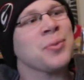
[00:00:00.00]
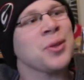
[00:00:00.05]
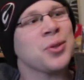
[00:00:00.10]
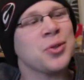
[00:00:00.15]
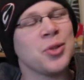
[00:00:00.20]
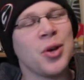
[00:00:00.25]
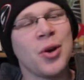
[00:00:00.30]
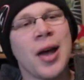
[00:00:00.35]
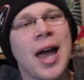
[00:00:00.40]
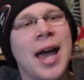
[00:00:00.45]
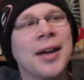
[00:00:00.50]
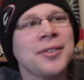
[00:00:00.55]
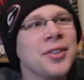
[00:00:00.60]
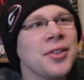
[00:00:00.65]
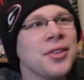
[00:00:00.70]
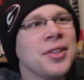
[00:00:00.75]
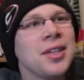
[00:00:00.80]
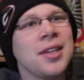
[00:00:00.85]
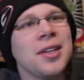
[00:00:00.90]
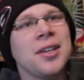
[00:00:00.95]
So
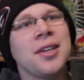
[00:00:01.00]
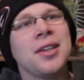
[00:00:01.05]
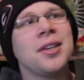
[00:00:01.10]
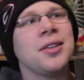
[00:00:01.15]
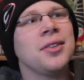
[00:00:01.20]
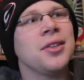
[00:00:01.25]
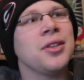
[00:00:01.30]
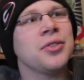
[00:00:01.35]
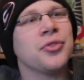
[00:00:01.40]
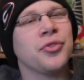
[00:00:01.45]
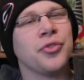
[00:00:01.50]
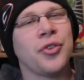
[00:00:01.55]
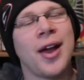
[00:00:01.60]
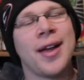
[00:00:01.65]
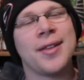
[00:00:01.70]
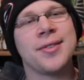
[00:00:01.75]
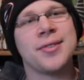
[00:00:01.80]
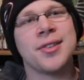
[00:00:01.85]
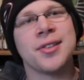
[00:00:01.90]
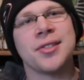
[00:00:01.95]
after these
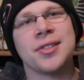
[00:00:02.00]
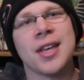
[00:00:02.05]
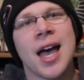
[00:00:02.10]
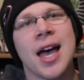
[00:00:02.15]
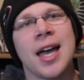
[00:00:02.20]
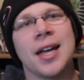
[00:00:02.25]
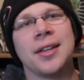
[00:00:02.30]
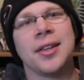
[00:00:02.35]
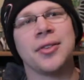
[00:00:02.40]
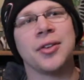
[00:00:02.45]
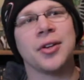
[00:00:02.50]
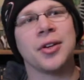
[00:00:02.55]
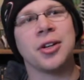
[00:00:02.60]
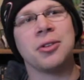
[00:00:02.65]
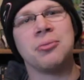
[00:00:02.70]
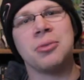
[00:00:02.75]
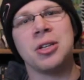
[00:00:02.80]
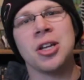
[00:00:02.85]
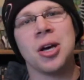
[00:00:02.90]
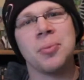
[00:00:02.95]
friends decide that they're going
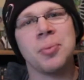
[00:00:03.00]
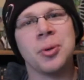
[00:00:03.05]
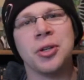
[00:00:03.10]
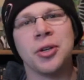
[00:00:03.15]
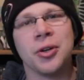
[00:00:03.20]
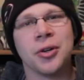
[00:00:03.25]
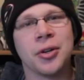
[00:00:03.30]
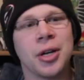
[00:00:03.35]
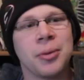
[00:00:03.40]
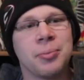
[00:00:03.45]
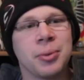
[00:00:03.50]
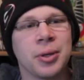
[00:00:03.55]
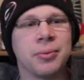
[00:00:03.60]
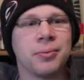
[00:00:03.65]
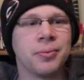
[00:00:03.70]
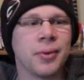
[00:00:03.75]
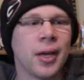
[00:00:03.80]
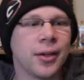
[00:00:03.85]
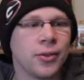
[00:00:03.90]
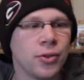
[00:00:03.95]
to meet up in Europe
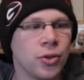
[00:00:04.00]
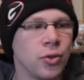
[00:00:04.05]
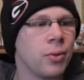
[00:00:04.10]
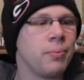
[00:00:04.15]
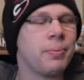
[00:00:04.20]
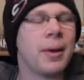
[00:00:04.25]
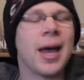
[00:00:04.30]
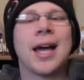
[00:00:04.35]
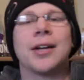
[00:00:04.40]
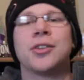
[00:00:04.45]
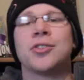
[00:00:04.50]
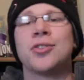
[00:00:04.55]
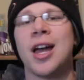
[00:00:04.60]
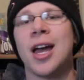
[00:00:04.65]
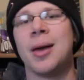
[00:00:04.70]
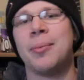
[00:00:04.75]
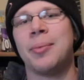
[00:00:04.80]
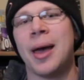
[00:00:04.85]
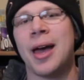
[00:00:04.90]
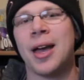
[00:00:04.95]
and do a
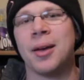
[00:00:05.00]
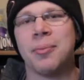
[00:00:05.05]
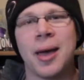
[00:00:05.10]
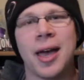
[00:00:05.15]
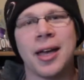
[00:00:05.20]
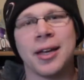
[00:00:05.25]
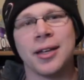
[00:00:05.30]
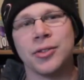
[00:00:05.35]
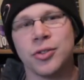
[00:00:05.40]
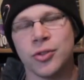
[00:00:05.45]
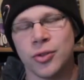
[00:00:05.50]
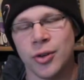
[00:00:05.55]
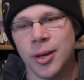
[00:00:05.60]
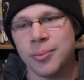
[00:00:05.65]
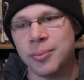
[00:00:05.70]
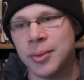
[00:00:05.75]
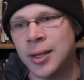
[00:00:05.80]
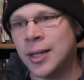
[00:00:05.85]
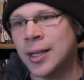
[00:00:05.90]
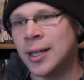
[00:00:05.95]
backpacking
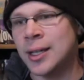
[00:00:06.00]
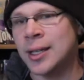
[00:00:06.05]
trip,